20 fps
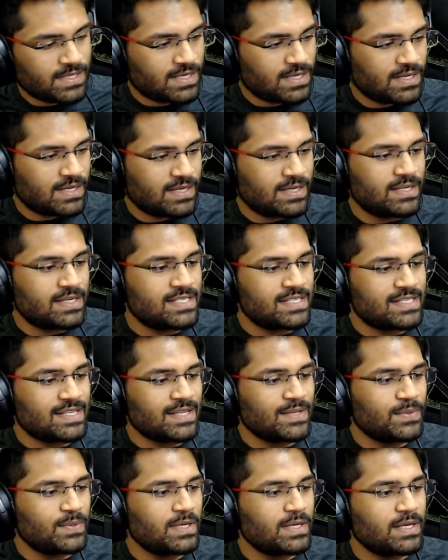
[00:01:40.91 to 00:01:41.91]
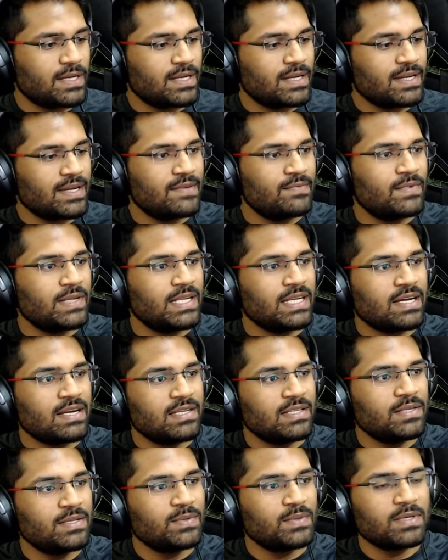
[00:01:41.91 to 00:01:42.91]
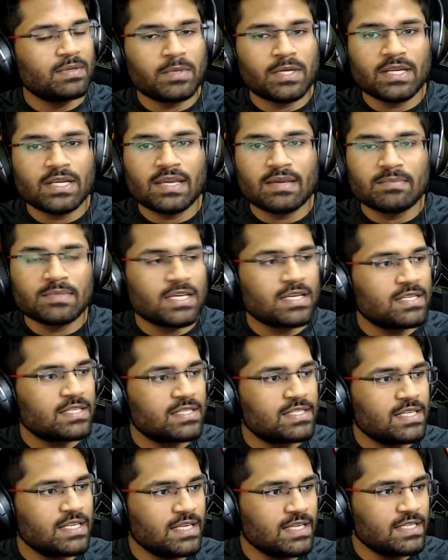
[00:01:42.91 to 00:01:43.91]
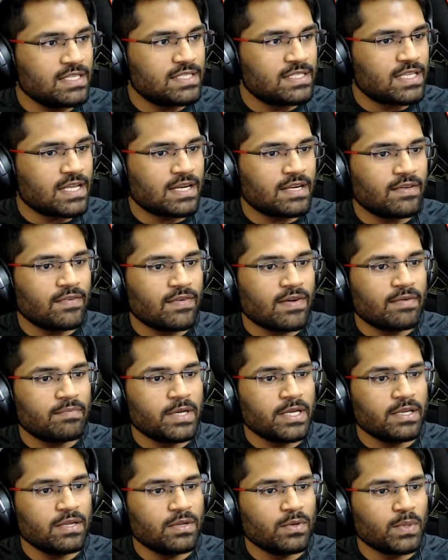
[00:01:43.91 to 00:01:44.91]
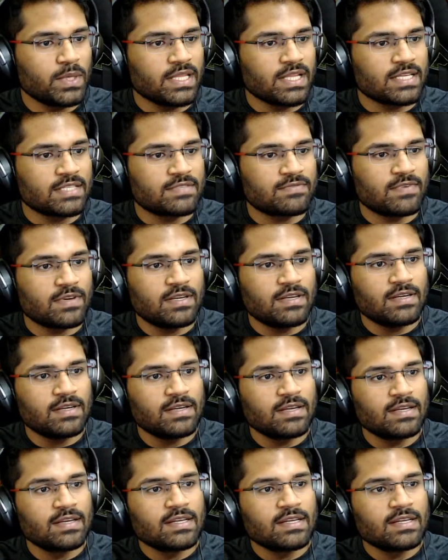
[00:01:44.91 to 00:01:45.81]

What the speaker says: And this is Anurag, and again, we'll continue the Middlegame series that you have been doing thus far.